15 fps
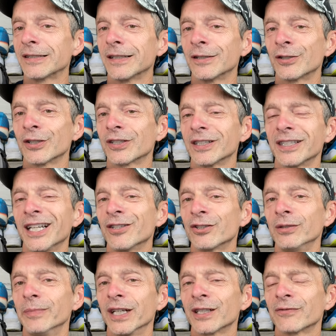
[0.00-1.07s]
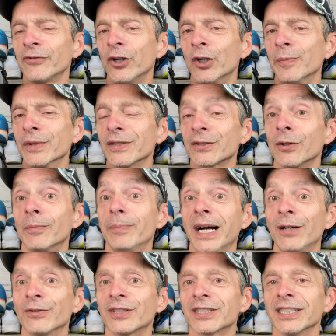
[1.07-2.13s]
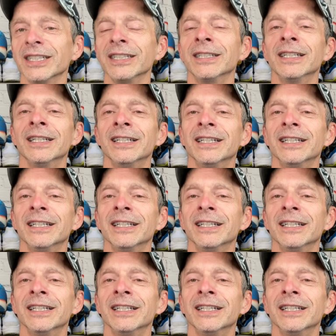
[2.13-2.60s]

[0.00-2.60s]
It's just that that ZoomX foam is so bouncy